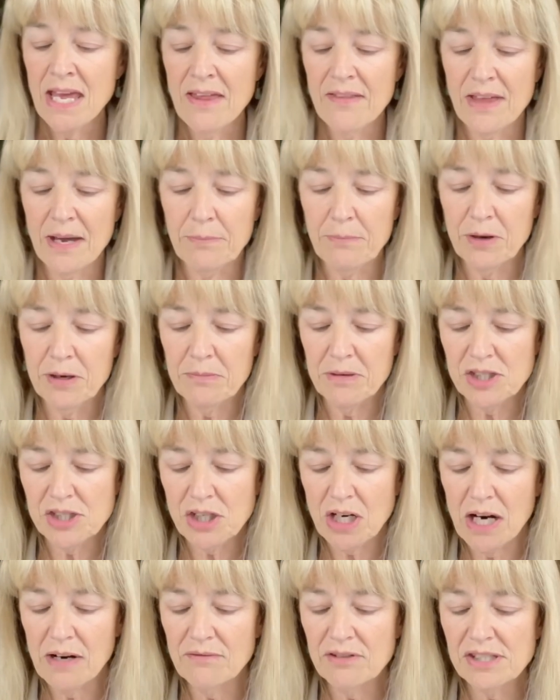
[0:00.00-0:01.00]
That pretty much
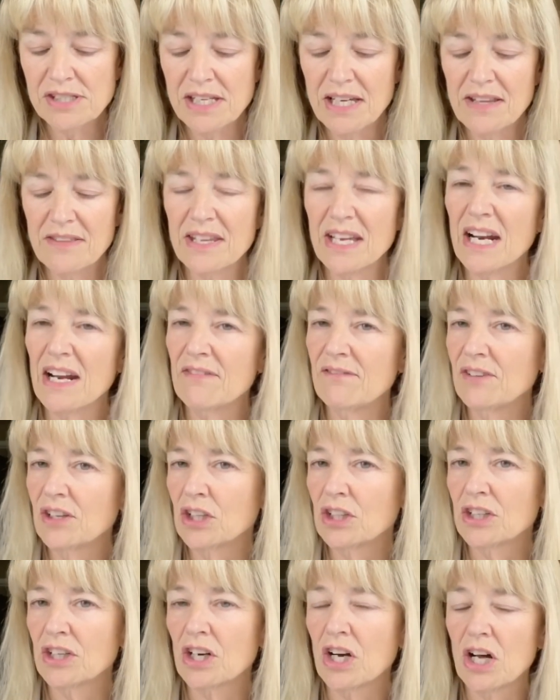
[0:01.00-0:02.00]
covers it. And then I
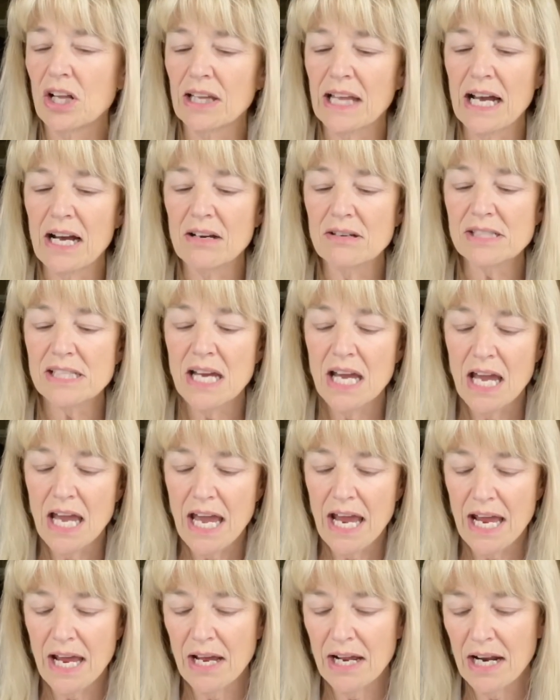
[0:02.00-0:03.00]
filled it all out.
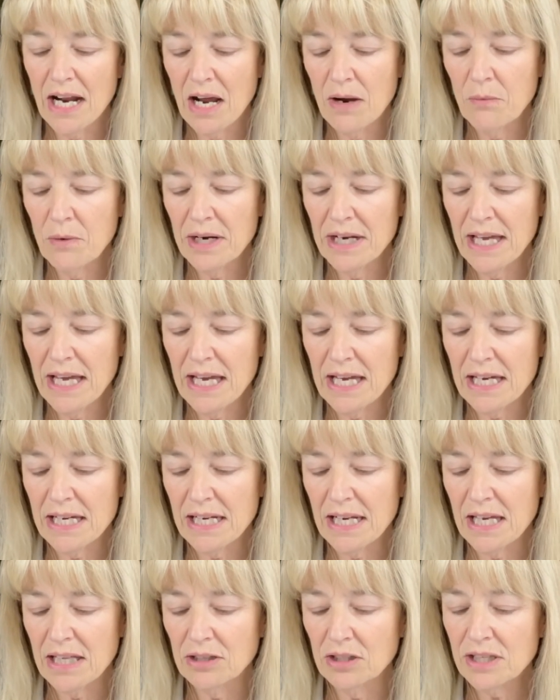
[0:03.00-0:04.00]
And I went ahead
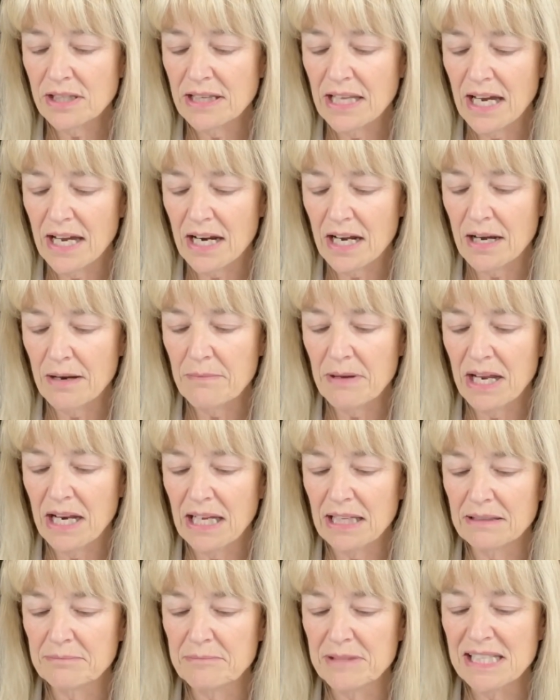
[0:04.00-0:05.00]
and looked that up, and
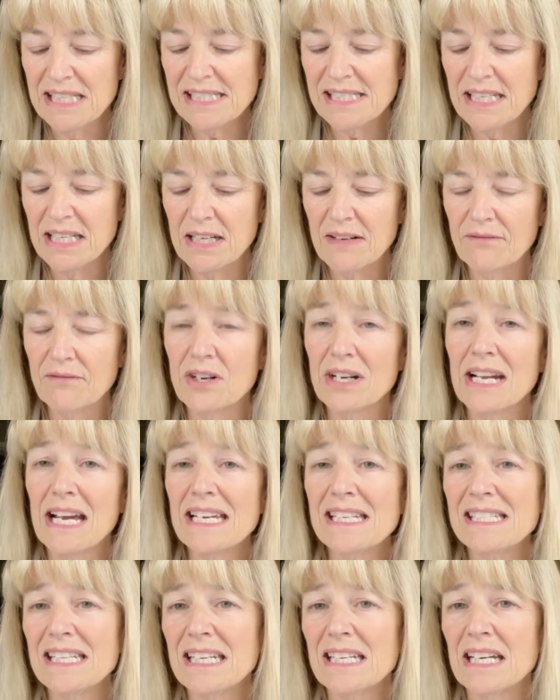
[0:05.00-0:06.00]
I'm listing it for
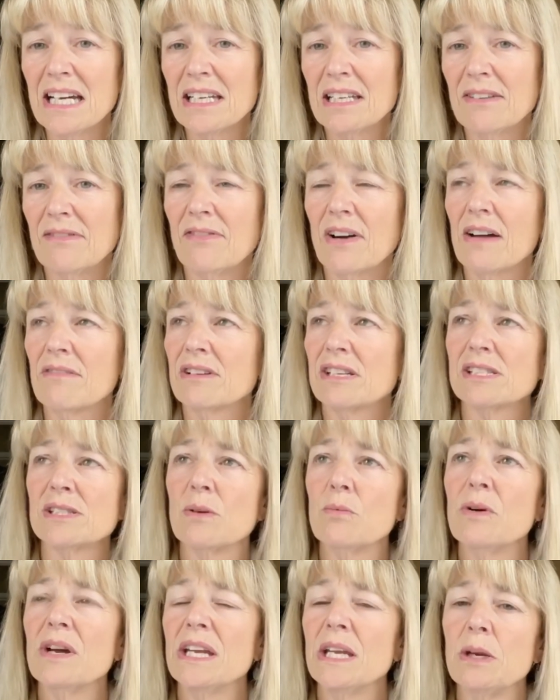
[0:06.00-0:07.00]
$19.95 because it
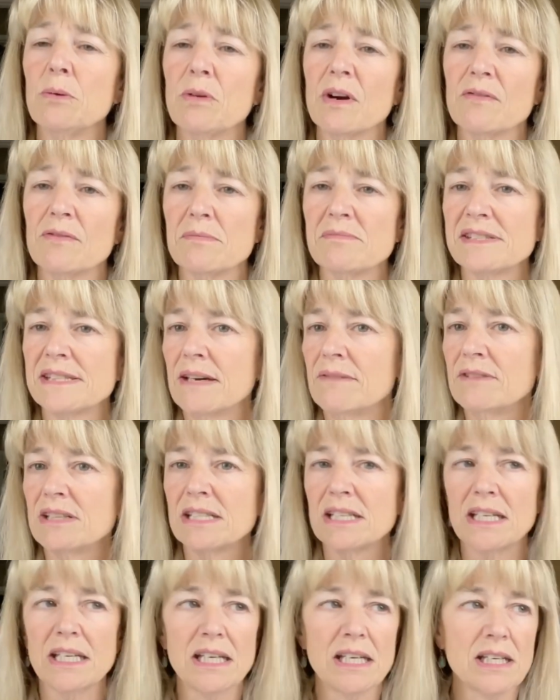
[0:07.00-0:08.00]
went anywhere from
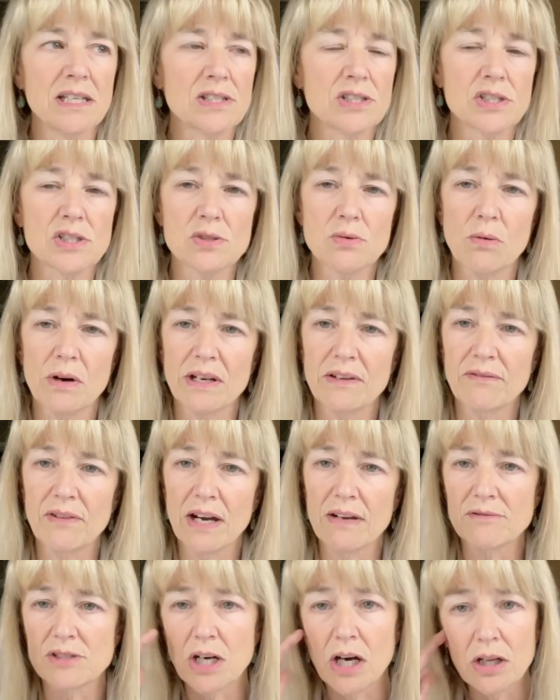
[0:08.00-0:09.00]
$17 to
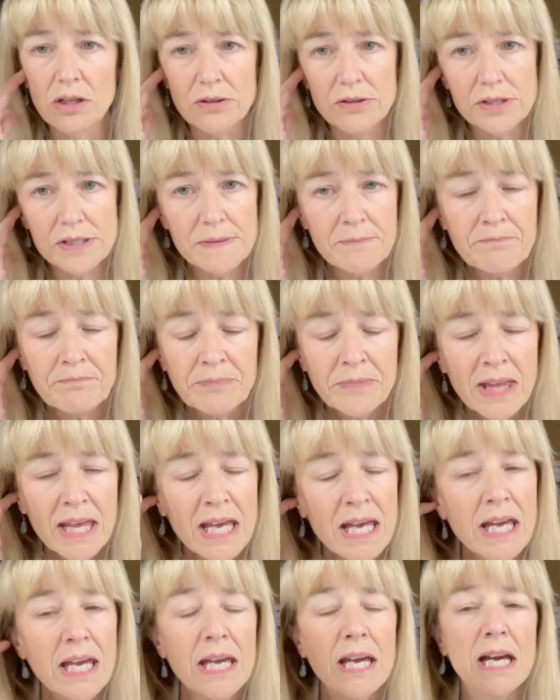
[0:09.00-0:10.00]
$25
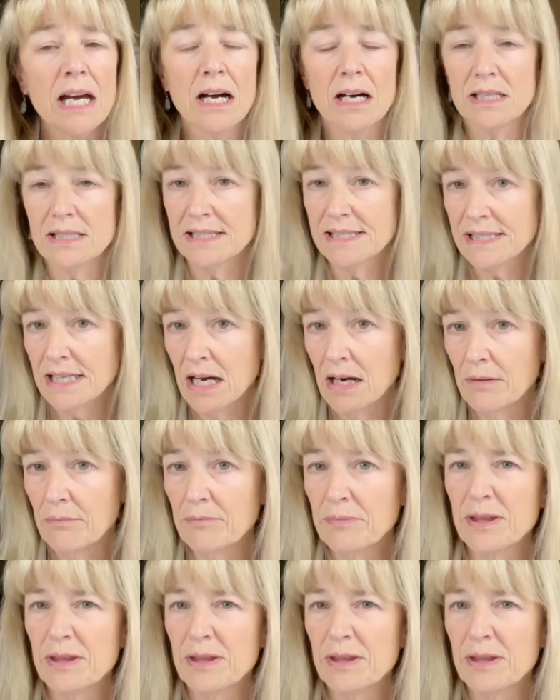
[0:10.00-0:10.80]
on some.